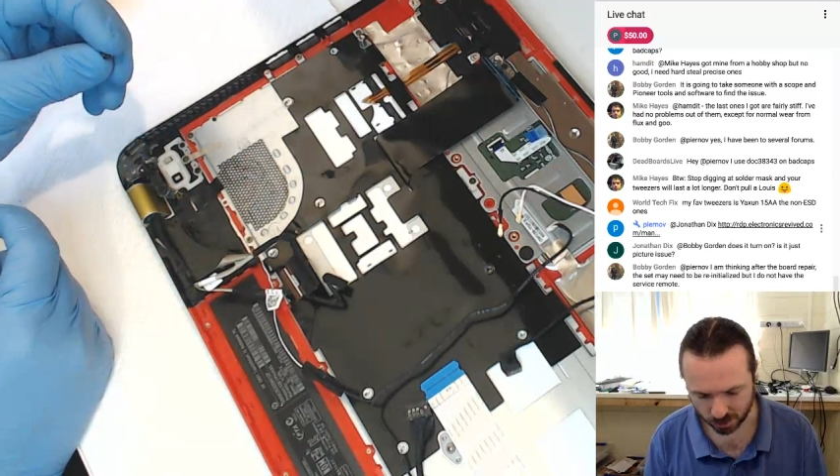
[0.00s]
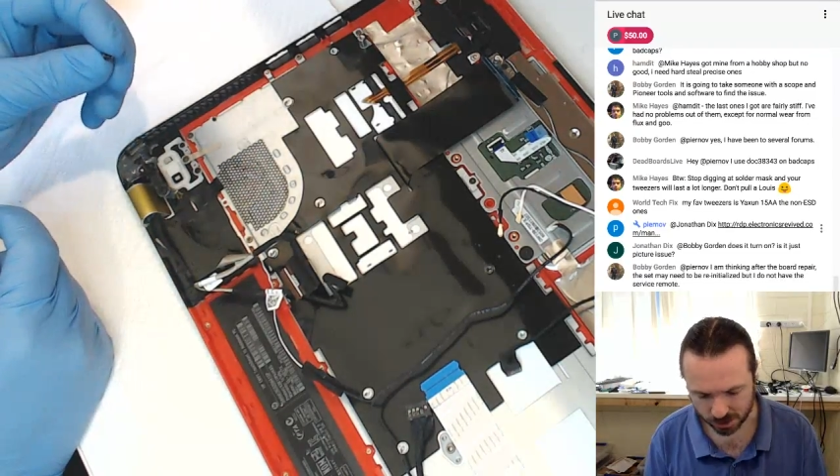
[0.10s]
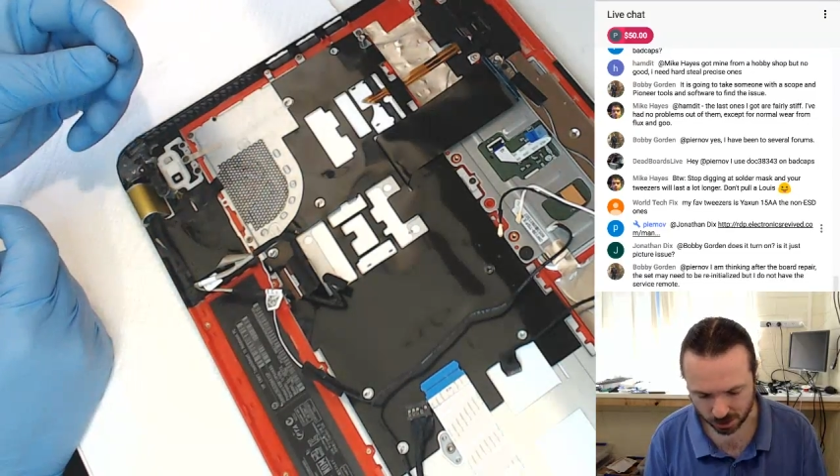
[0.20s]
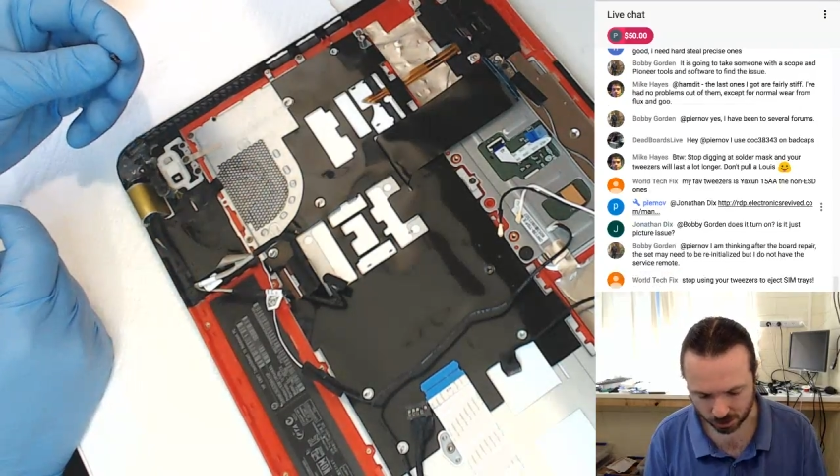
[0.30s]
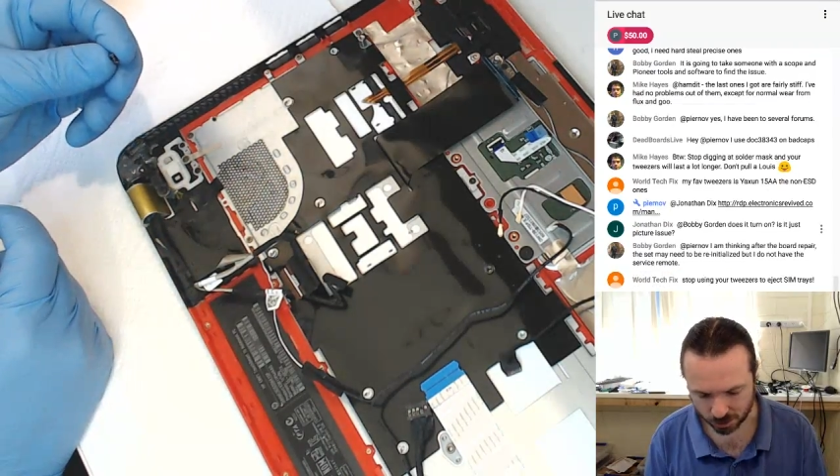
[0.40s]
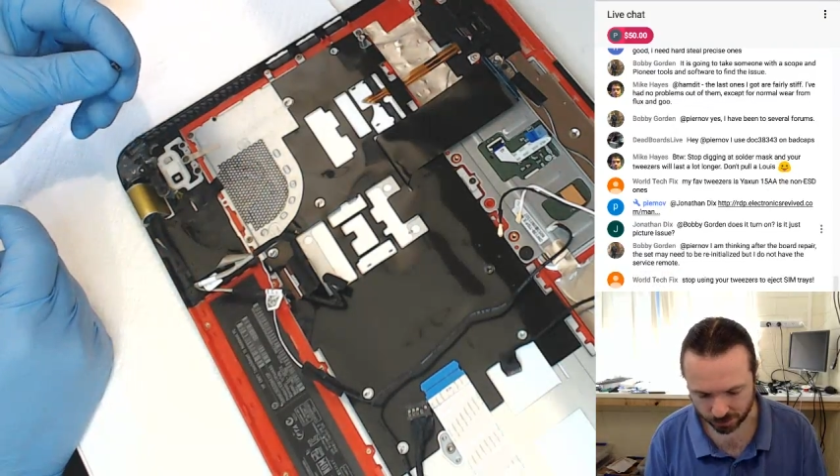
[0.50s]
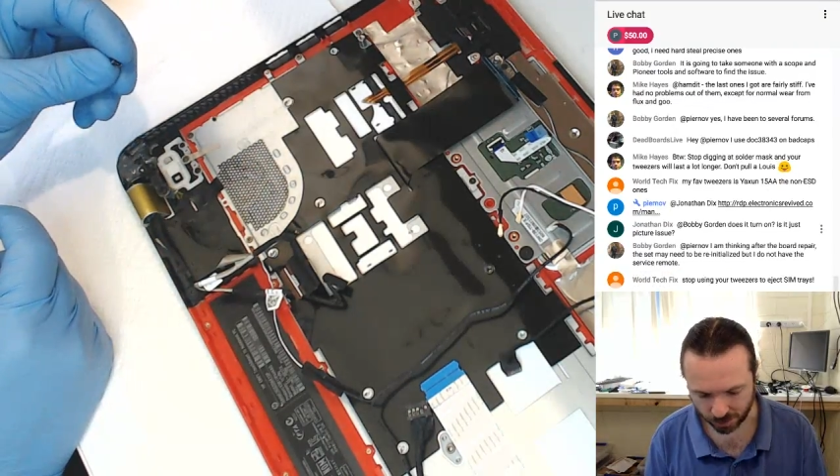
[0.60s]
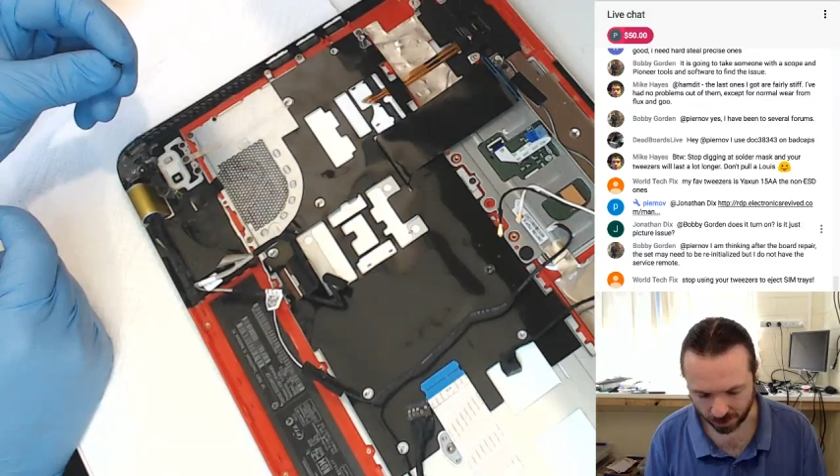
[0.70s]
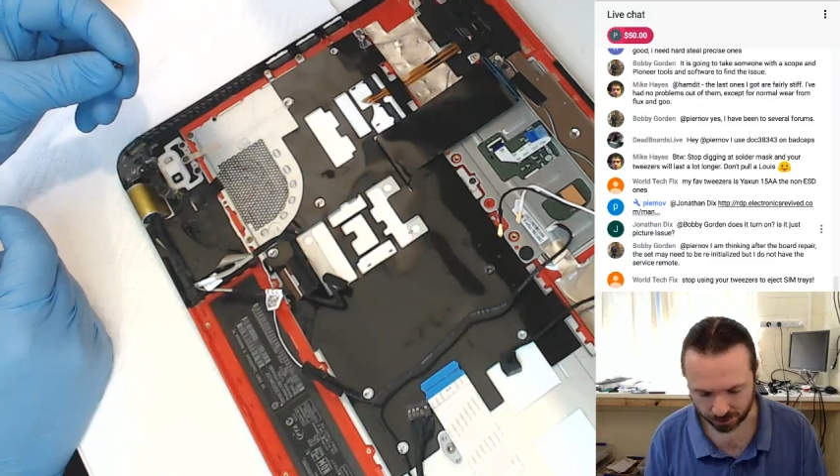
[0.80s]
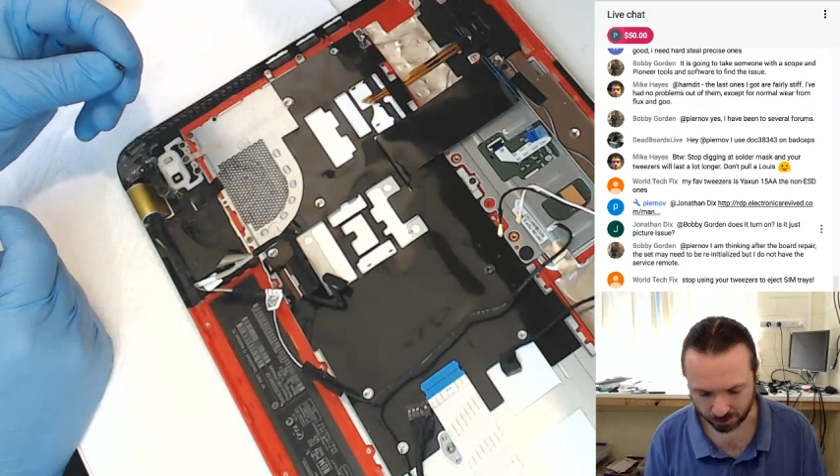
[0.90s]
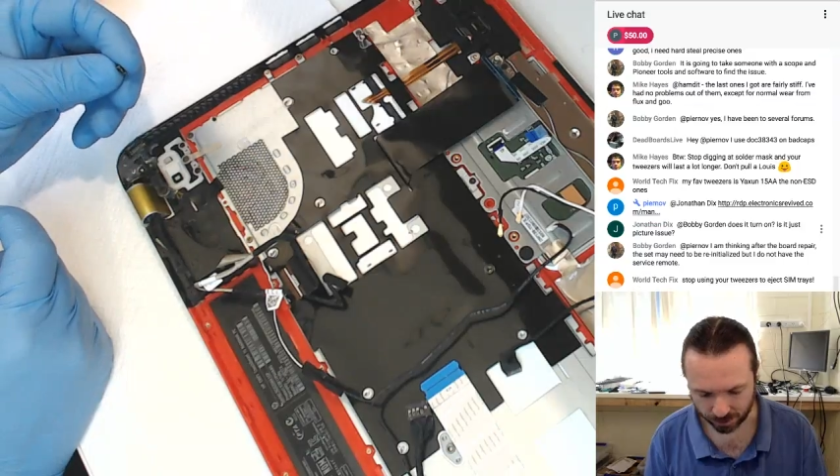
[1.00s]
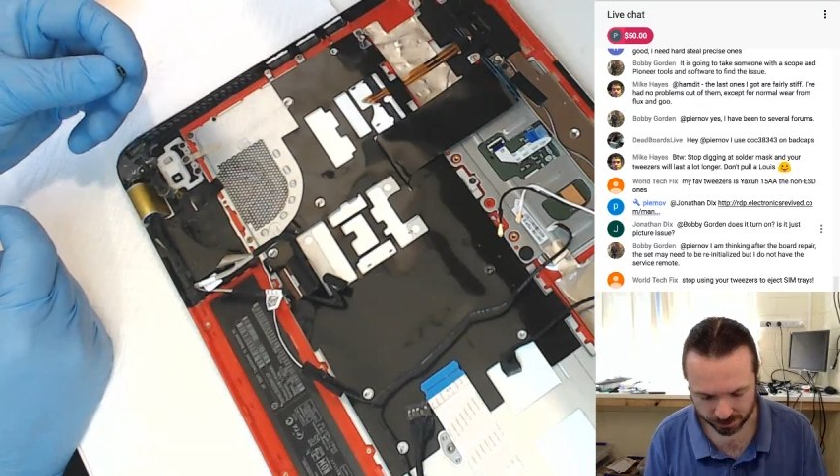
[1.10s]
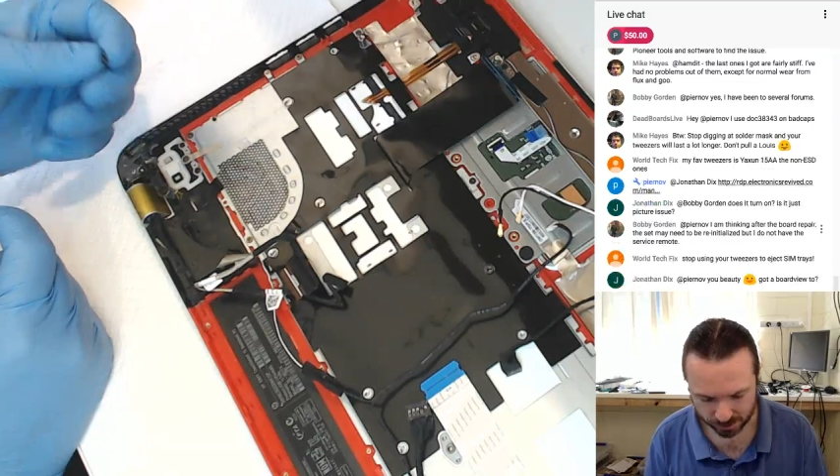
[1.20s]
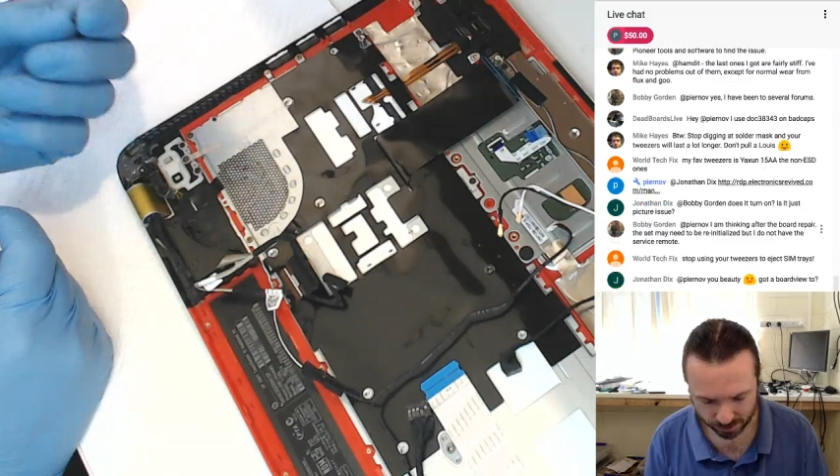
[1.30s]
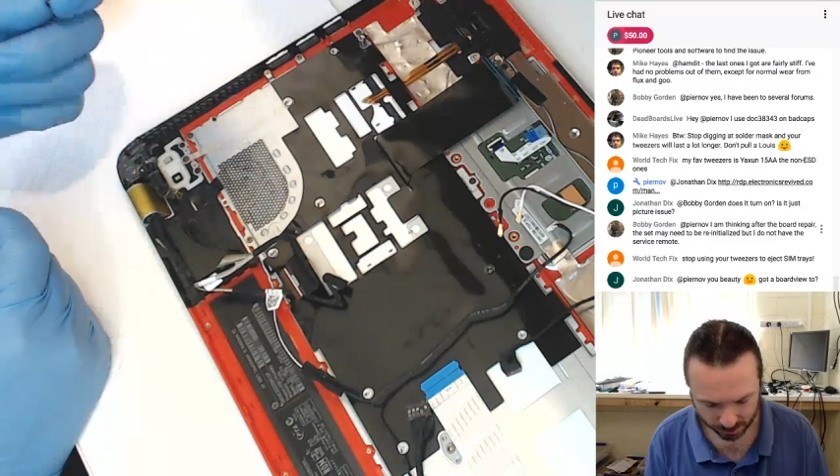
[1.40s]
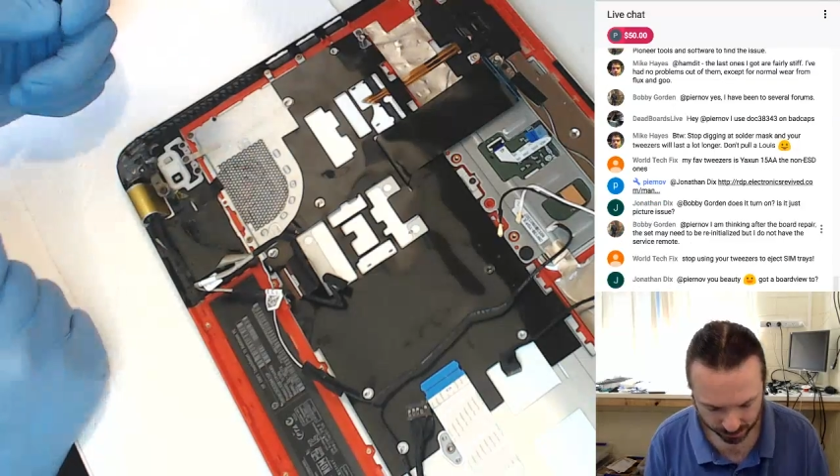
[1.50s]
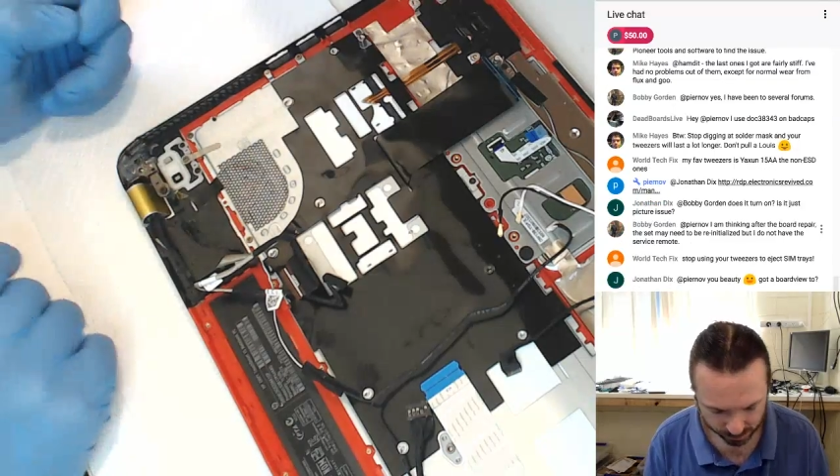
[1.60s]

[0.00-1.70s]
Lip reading: these ultra fine threads.